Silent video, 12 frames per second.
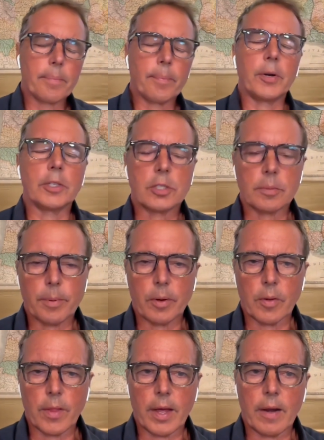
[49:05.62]

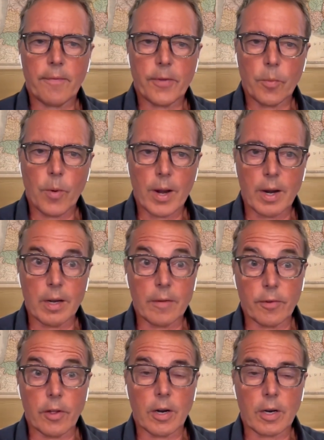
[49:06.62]
principle that if you want to
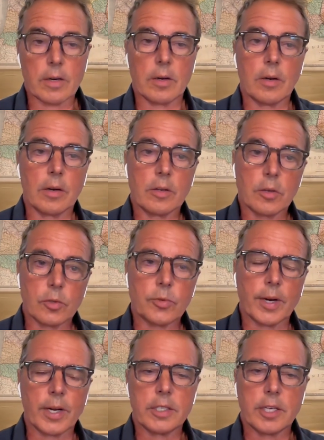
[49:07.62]
live longer, don't
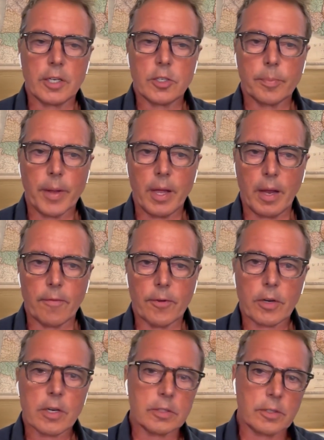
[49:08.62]
try to change your
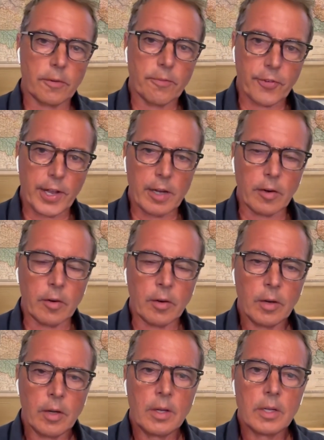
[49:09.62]
behavior, because you'll fail.
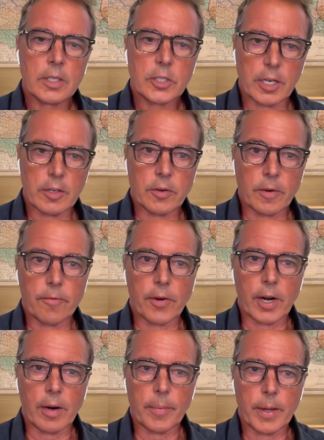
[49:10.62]
Change your
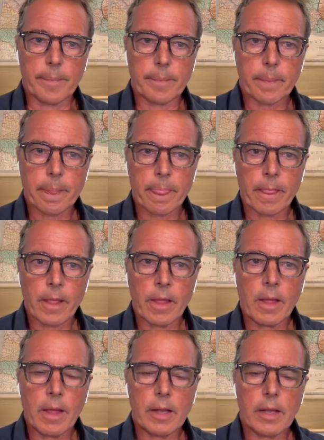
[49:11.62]
environment.
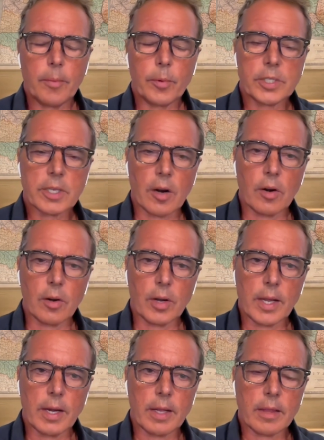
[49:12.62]
And we start
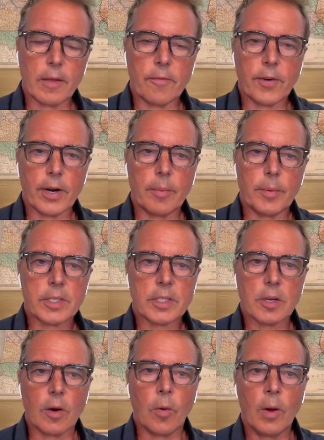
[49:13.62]
looking at the environment.
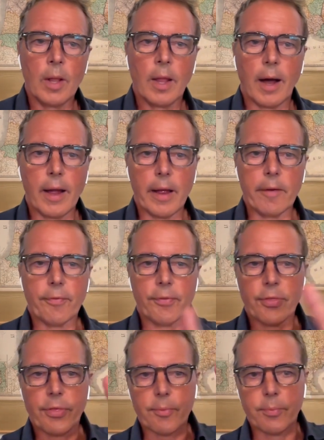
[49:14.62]
So I have
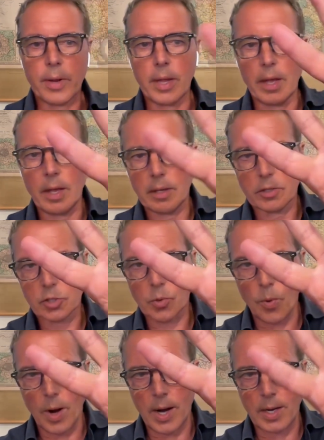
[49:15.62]
3
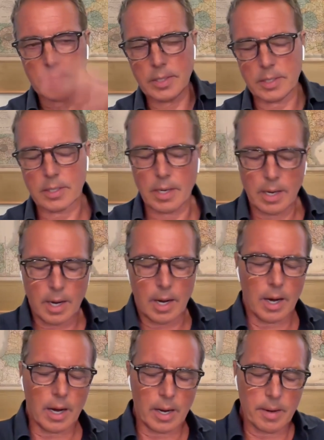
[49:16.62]
squads
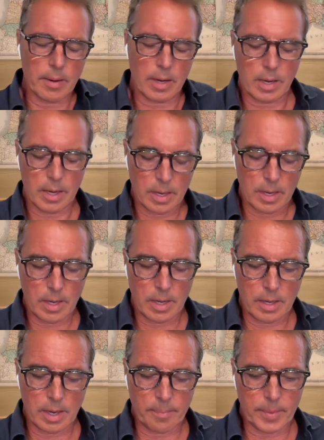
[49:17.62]
on
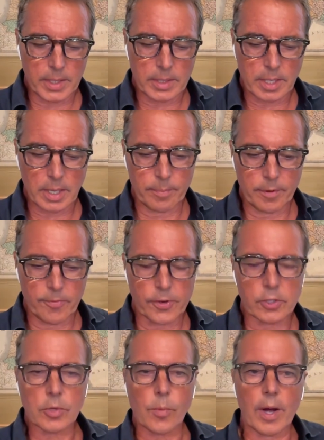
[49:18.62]
my team. The
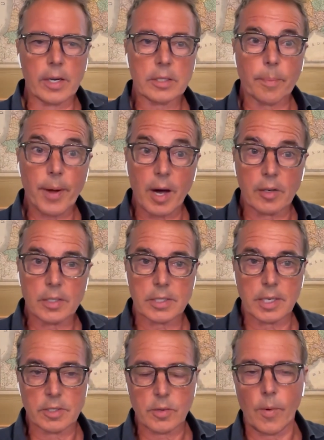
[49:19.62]
first squad is a
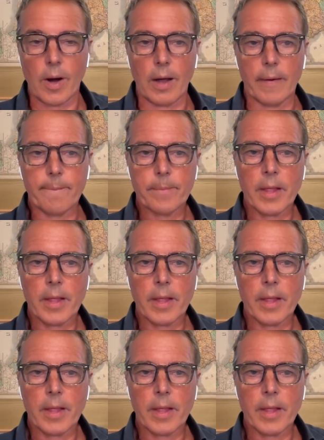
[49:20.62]
policy squad.